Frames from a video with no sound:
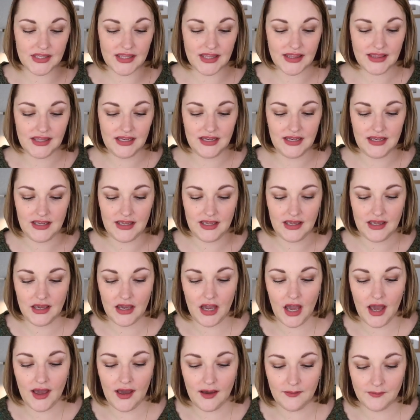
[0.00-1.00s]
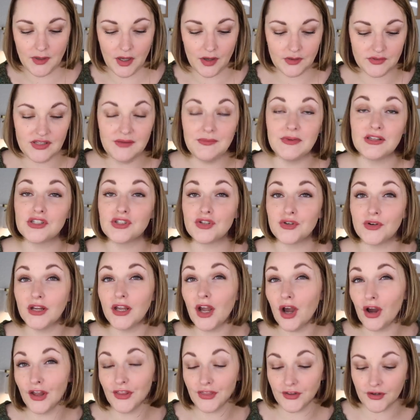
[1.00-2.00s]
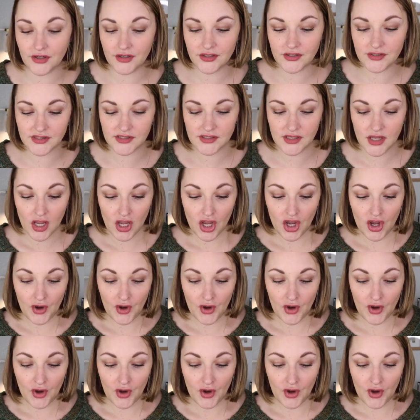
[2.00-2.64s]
the cozy mystery authors.